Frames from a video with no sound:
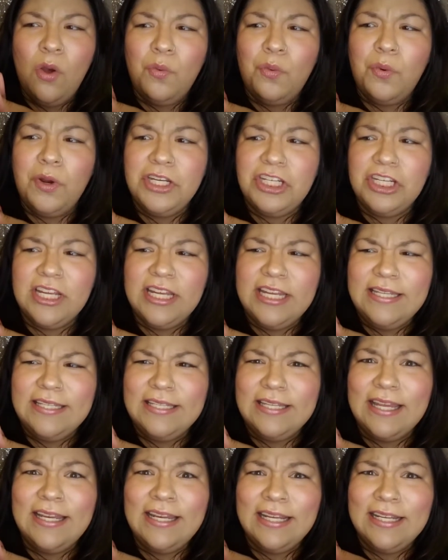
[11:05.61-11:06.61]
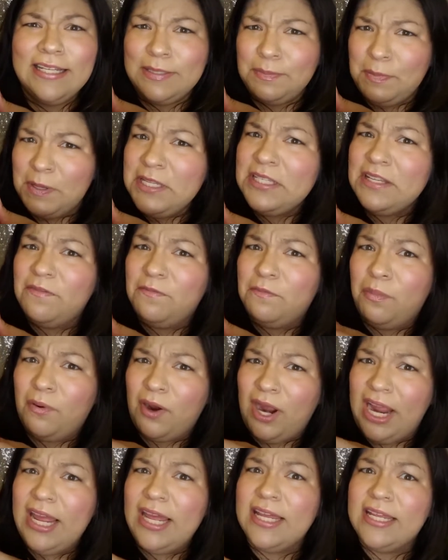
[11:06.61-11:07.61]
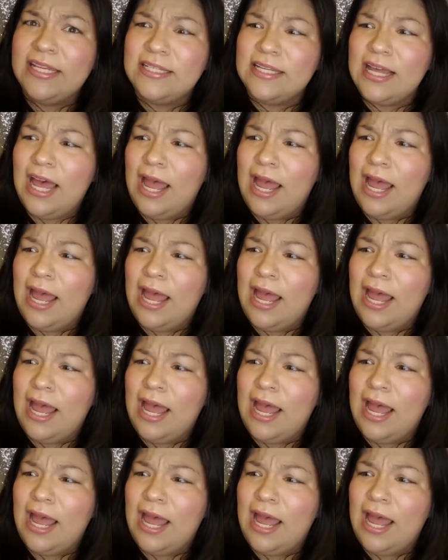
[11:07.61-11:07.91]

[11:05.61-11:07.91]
which is an expensive brand,